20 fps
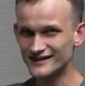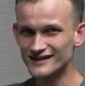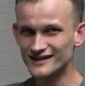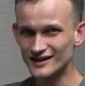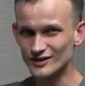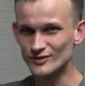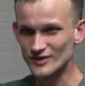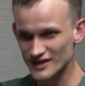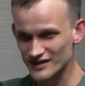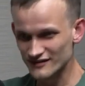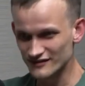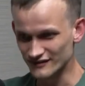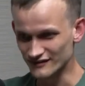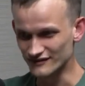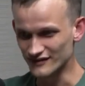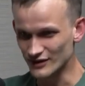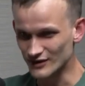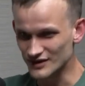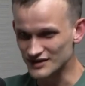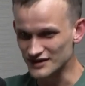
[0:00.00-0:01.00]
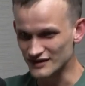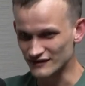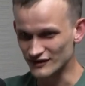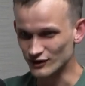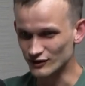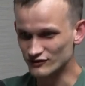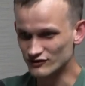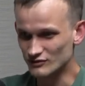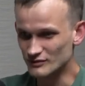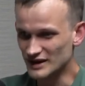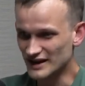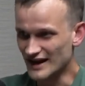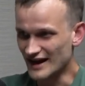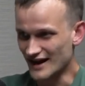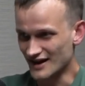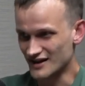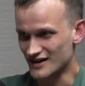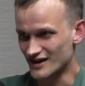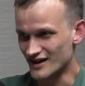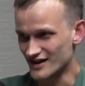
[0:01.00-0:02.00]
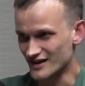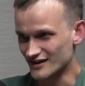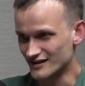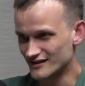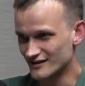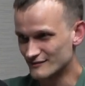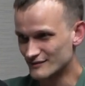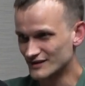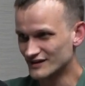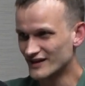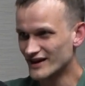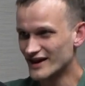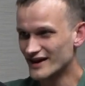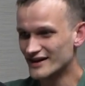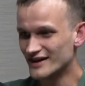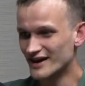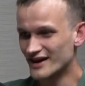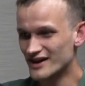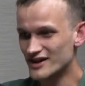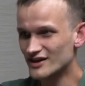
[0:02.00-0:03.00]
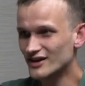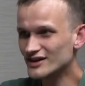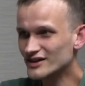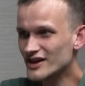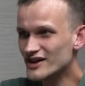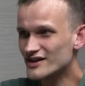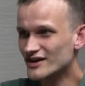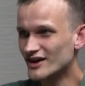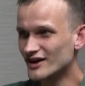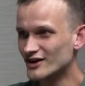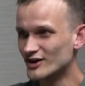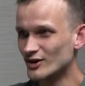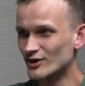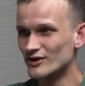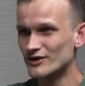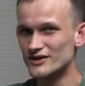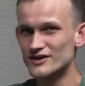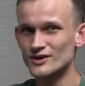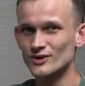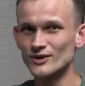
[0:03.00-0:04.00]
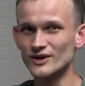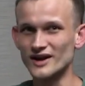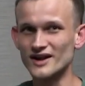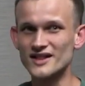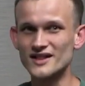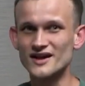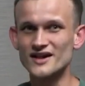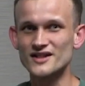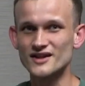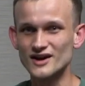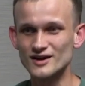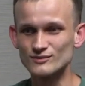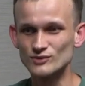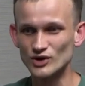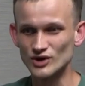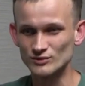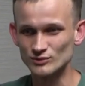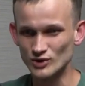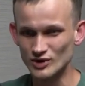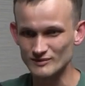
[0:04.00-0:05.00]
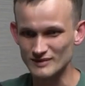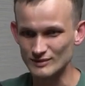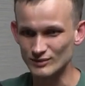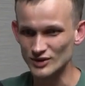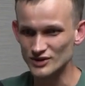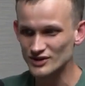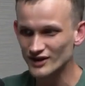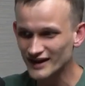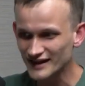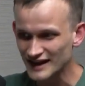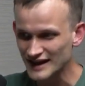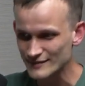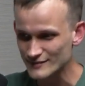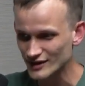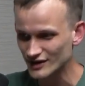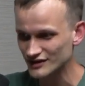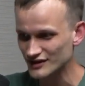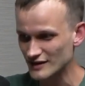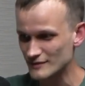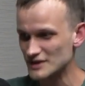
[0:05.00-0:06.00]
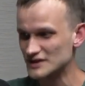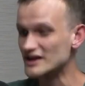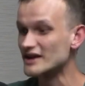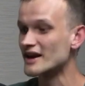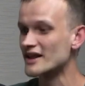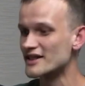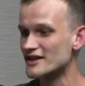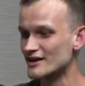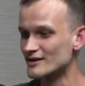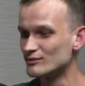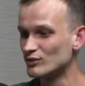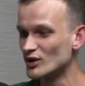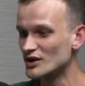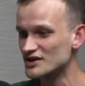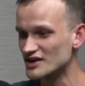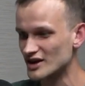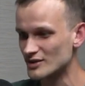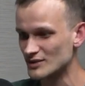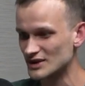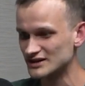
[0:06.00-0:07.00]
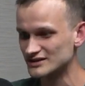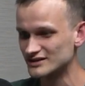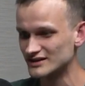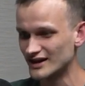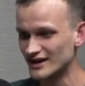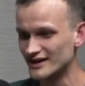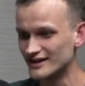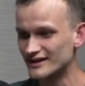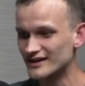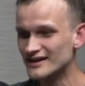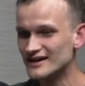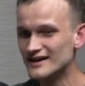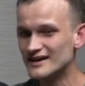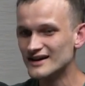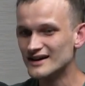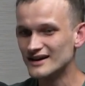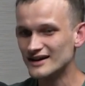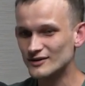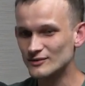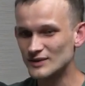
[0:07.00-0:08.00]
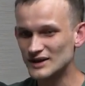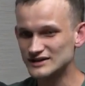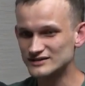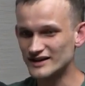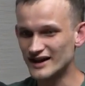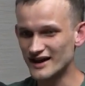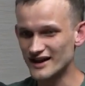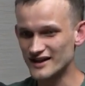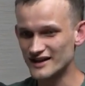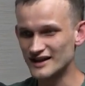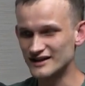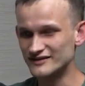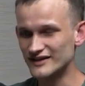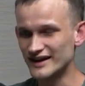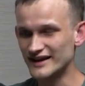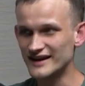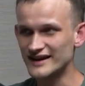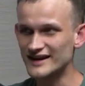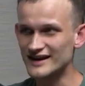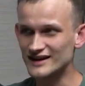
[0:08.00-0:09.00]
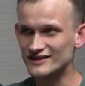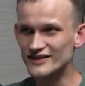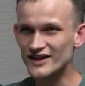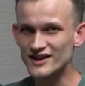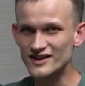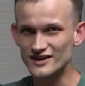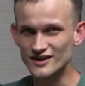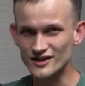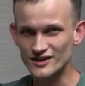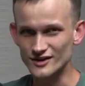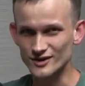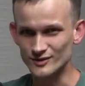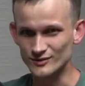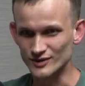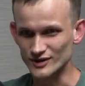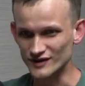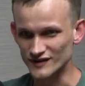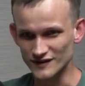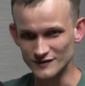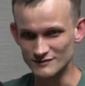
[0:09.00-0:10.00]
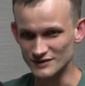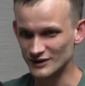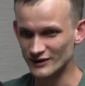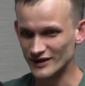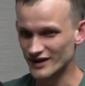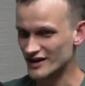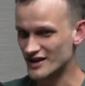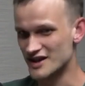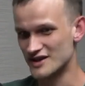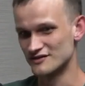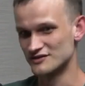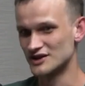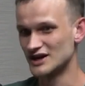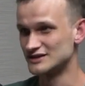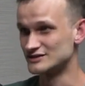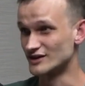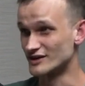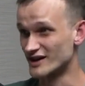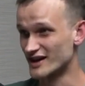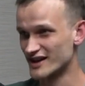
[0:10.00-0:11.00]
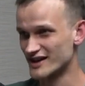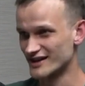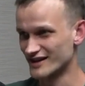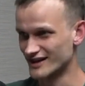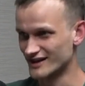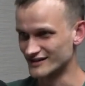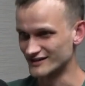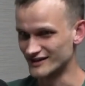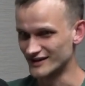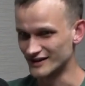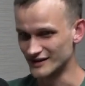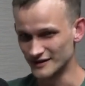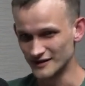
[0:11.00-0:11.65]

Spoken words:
it was very difficult for me to access it. But then I saw these dog tokens. I saw more and more people talking about them, and then at some point I realized that hey, these things are worth billions of dollars, and